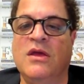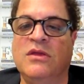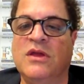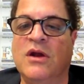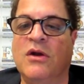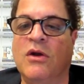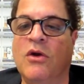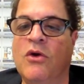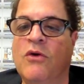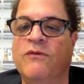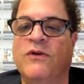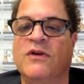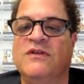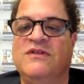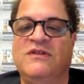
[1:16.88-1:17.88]
that are
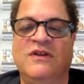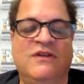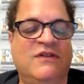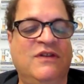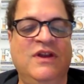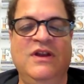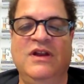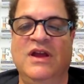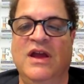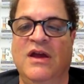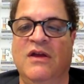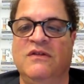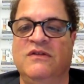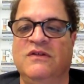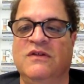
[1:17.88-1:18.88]
over 16
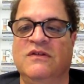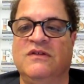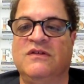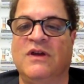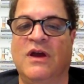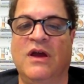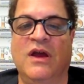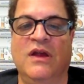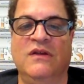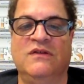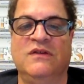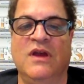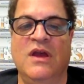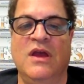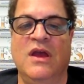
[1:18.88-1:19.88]
ounces in size.
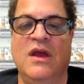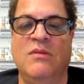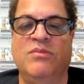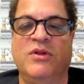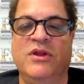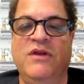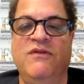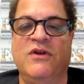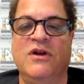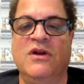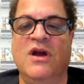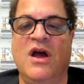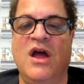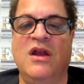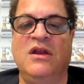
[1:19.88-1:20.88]
And believe it or
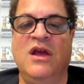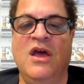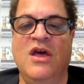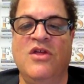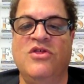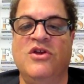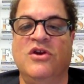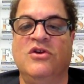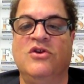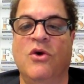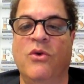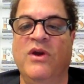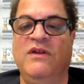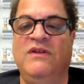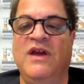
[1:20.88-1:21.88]
not, they're
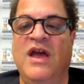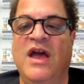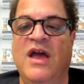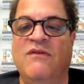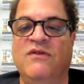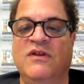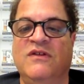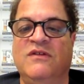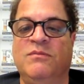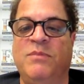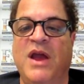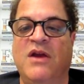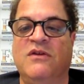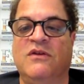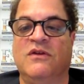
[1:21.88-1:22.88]
going to have
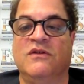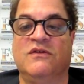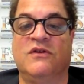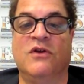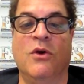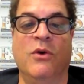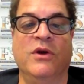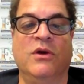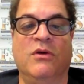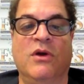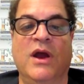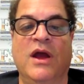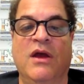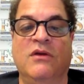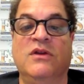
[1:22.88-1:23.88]
inspectors going
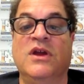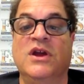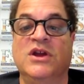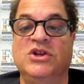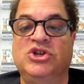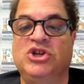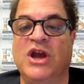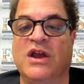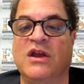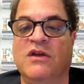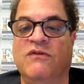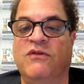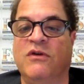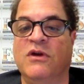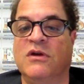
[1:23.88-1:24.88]
around checking
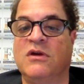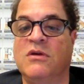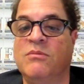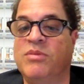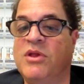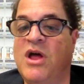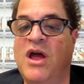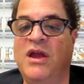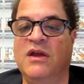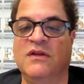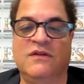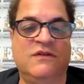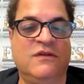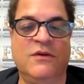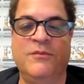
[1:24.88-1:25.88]
for
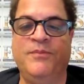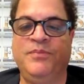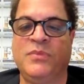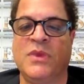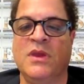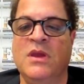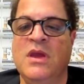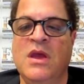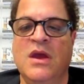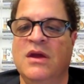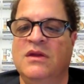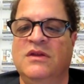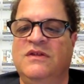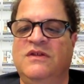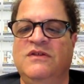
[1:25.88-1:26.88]
compliance.
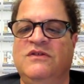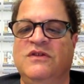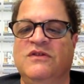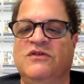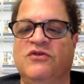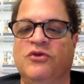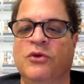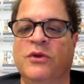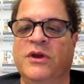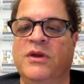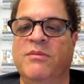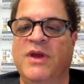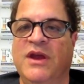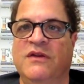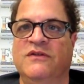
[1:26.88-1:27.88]
This is just truly
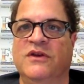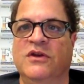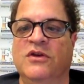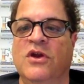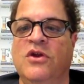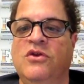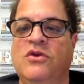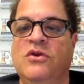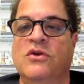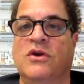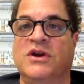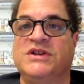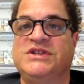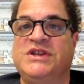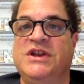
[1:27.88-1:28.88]
amazing. New
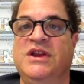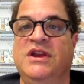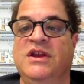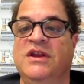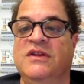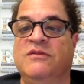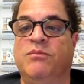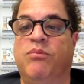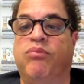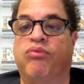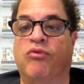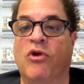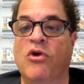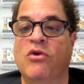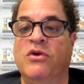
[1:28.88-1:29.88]
York City is
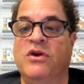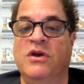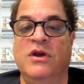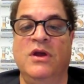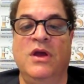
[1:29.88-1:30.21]
broke.